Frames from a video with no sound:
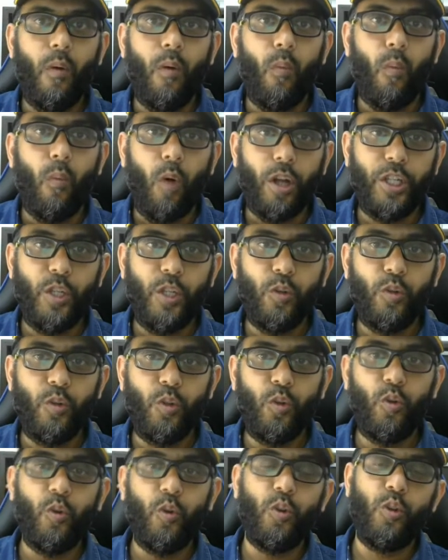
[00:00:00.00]
What you
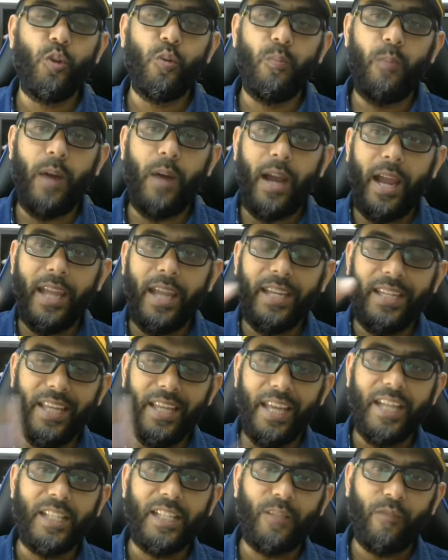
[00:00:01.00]
do, you buy
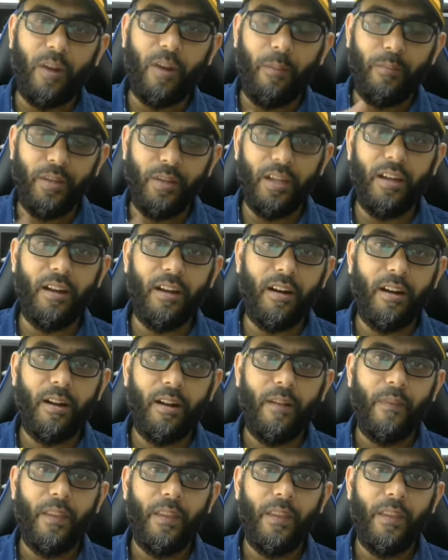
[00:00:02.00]
gigs from here.